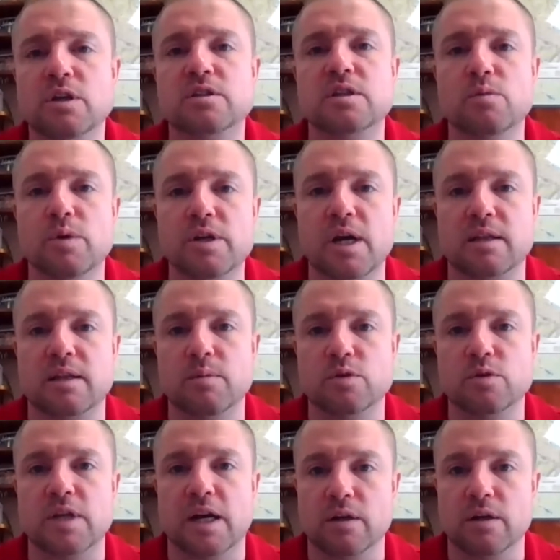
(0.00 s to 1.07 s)
where you got the most
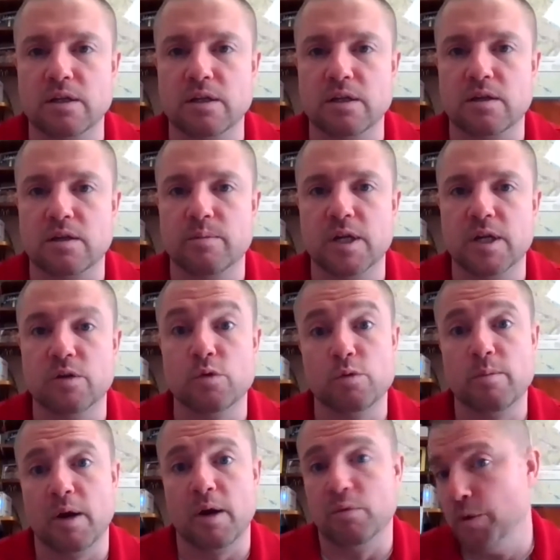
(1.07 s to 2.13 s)
air leaks coming in room by
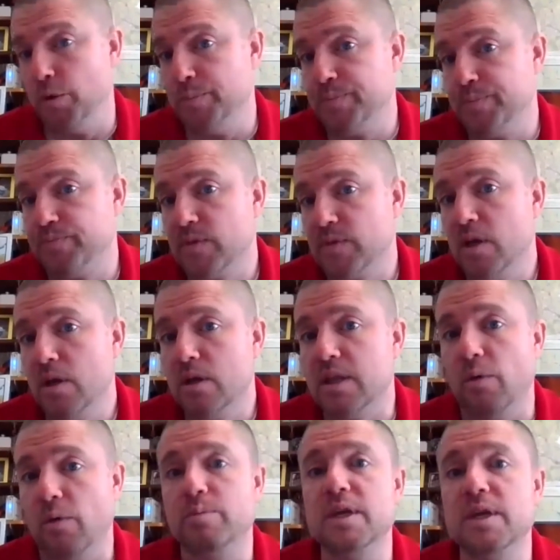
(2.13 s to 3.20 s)
room. That would
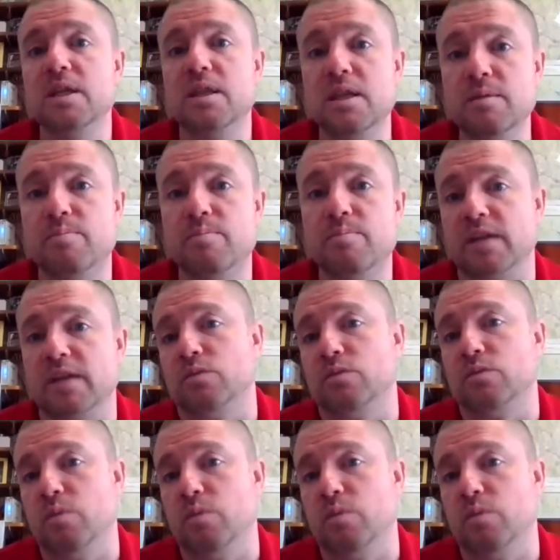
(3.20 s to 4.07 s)
be the best way.